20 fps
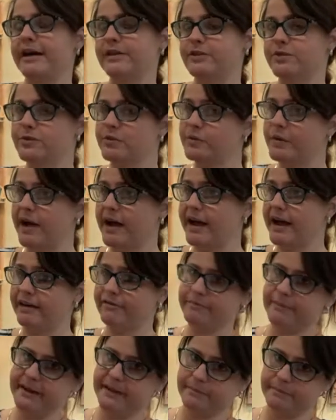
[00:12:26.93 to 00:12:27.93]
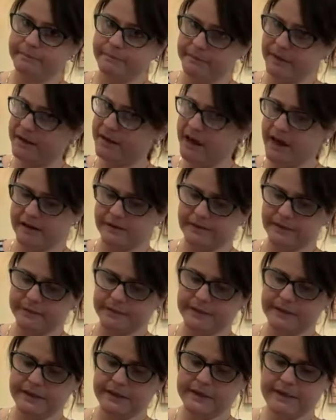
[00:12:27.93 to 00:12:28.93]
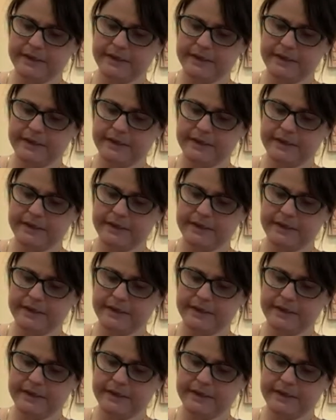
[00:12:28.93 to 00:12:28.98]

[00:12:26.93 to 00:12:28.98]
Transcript: I have made a lot of them,